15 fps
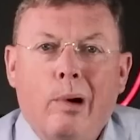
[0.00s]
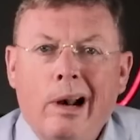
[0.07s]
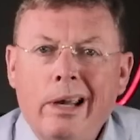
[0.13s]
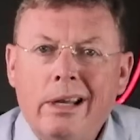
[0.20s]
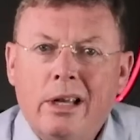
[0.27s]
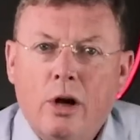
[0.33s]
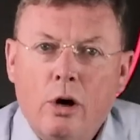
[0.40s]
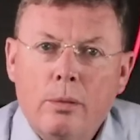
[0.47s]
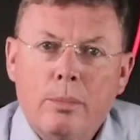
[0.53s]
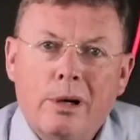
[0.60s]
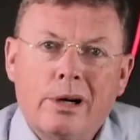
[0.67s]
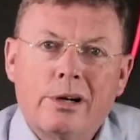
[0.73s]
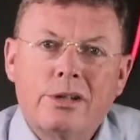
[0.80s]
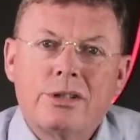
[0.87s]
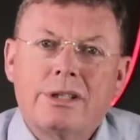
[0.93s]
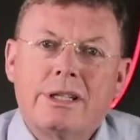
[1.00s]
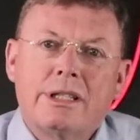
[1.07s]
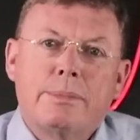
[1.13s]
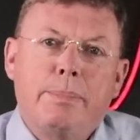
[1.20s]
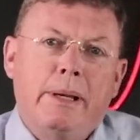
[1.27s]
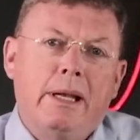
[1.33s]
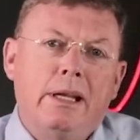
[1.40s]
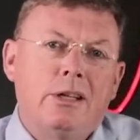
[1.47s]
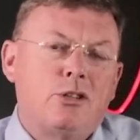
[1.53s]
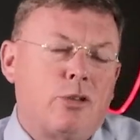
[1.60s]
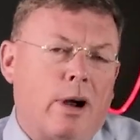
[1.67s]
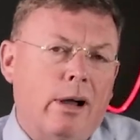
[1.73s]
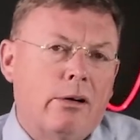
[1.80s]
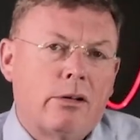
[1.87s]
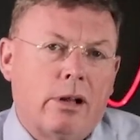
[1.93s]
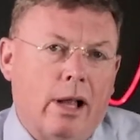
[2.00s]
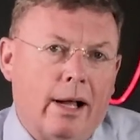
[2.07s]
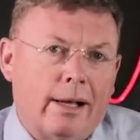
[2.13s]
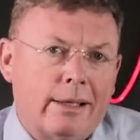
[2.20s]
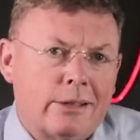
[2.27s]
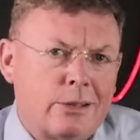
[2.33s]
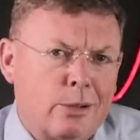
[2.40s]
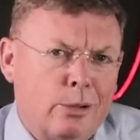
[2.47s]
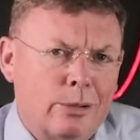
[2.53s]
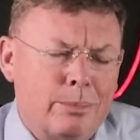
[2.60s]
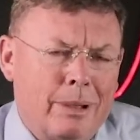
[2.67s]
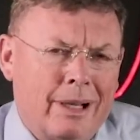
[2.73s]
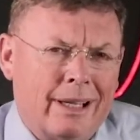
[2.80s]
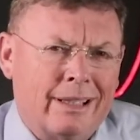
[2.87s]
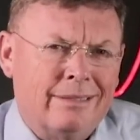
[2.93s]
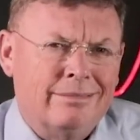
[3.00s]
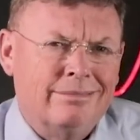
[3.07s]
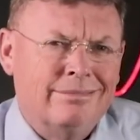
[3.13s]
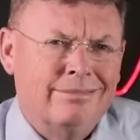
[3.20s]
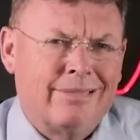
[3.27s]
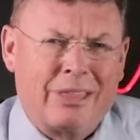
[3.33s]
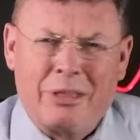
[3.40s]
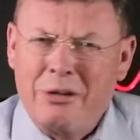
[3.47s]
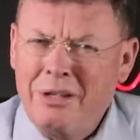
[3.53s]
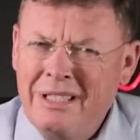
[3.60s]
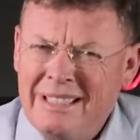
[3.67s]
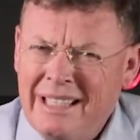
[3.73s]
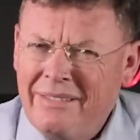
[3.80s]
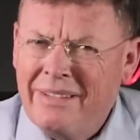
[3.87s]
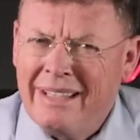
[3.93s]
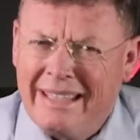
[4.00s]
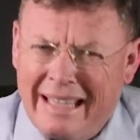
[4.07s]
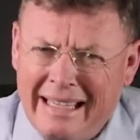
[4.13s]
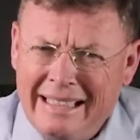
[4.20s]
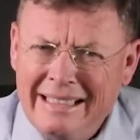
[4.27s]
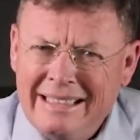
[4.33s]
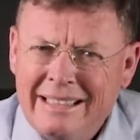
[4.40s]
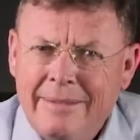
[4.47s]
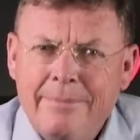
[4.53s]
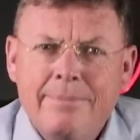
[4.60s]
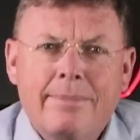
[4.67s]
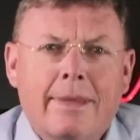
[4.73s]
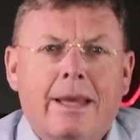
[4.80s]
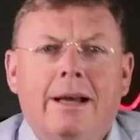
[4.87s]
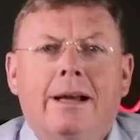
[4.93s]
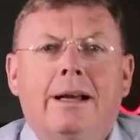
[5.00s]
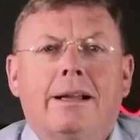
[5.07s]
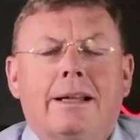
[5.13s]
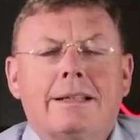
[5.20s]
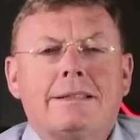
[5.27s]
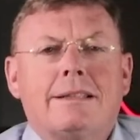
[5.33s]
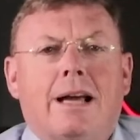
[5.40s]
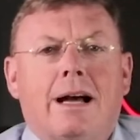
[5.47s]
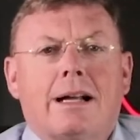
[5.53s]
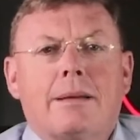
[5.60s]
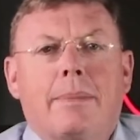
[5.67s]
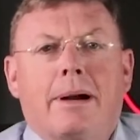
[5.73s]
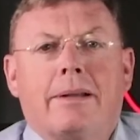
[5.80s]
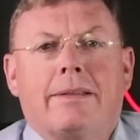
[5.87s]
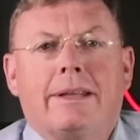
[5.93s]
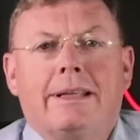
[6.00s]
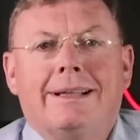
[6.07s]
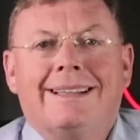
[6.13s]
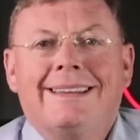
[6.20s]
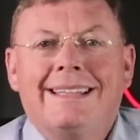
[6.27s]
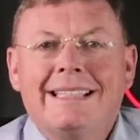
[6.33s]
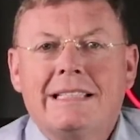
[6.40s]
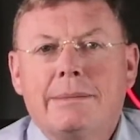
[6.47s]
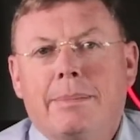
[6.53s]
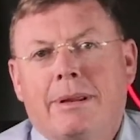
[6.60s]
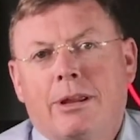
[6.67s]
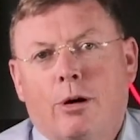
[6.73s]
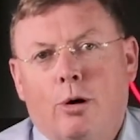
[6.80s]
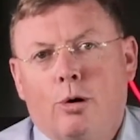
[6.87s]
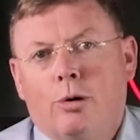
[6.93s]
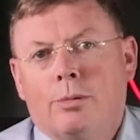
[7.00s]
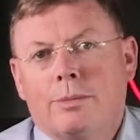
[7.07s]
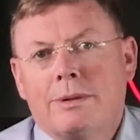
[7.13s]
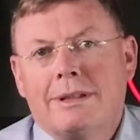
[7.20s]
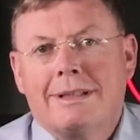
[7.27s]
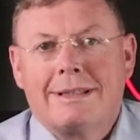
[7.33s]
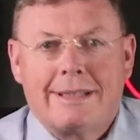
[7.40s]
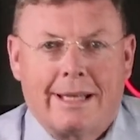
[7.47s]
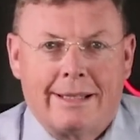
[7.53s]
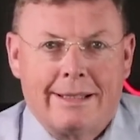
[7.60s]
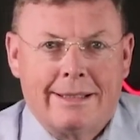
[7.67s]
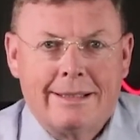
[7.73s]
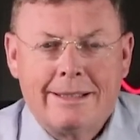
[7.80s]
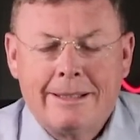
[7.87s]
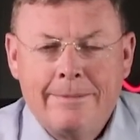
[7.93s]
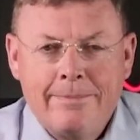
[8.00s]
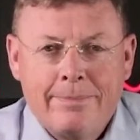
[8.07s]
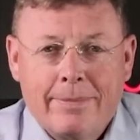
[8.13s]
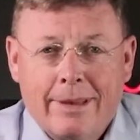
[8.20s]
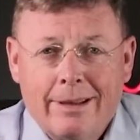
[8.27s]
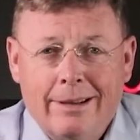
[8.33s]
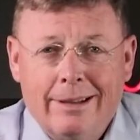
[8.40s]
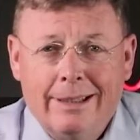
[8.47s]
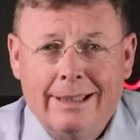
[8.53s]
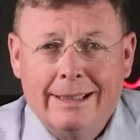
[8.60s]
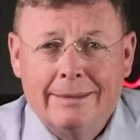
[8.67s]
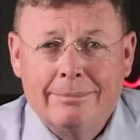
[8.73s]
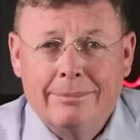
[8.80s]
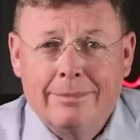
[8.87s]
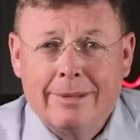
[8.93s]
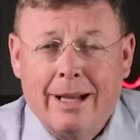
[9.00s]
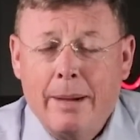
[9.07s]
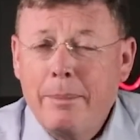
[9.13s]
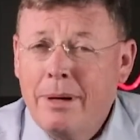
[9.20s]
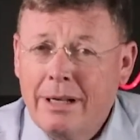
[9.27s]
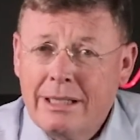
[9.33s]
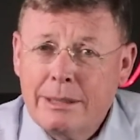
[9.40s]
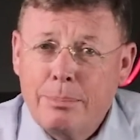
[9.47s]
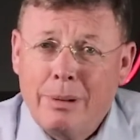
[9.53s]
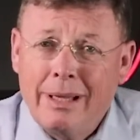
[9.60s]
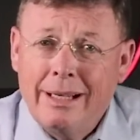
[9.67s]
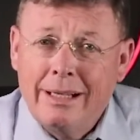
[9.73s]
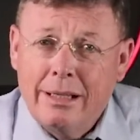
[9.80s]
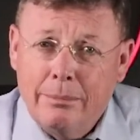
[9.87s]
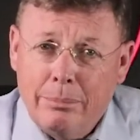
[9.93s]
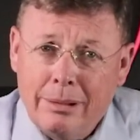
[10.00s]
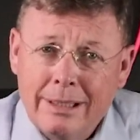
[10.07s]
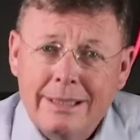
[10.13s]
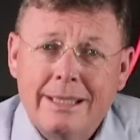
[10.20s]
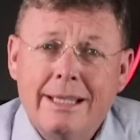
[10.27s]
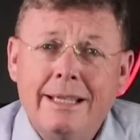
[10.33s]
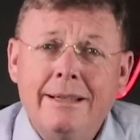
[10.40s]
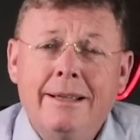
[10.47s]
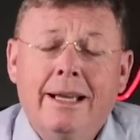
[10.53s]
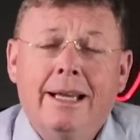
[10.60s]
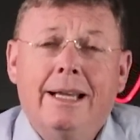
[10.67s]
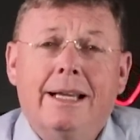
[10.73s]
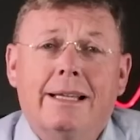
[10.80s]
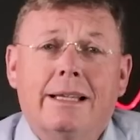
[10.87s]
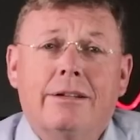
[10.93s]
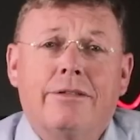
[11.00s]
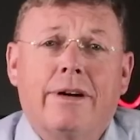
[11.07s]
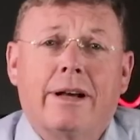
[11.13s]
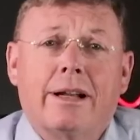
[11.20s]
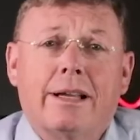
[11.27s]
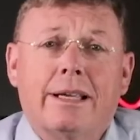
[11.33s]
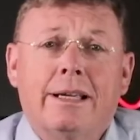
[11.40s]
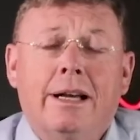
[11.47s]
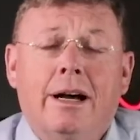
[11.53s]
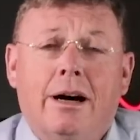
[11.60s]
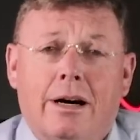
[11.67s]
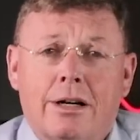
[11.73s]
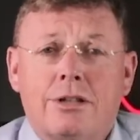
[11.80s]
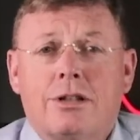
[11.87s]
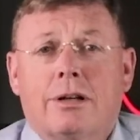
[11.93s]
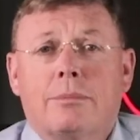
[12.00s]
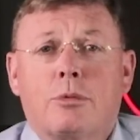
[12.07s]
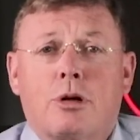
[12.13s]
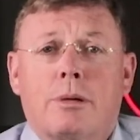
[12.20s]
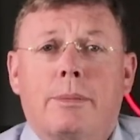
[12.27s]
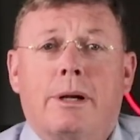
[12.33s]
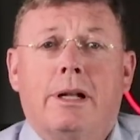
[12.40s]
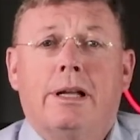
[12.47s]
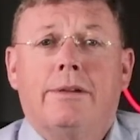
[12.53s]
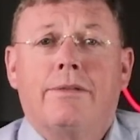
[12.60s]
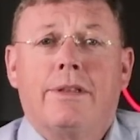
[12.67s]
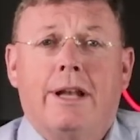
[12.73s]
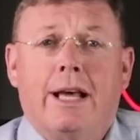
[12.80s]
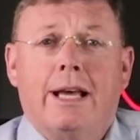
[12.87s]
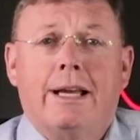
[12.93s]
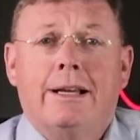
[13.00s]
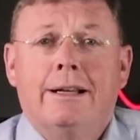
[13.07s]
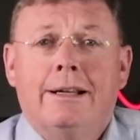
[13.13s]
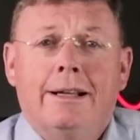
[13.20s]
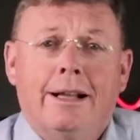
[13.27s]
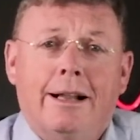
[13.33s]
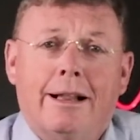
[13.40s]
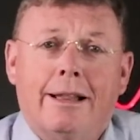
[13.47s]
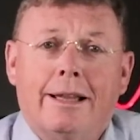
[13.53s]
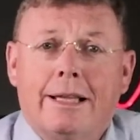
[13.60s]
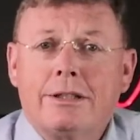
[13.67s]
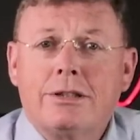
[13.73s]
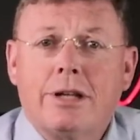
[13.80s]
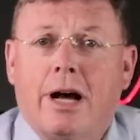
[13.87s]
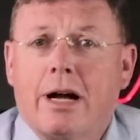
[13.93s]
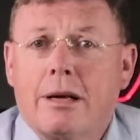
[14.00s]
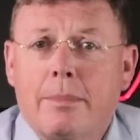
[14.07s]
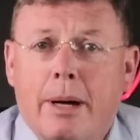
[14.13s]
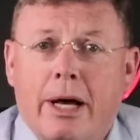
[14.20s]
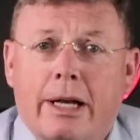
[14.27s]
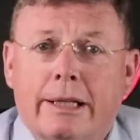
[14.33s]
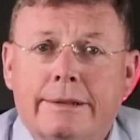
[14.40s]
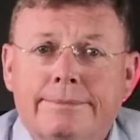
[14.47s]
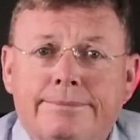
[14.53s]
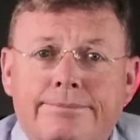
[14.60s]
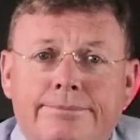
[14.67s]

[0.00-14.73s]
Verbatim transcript: Bryan Kohberger's speedy trial clock is told by 37 days. Let's talk about the Elizabeth Holmes sentence. I'm going to explain complicity, and then finally, our dumb criminal of the day. Let's talk about it.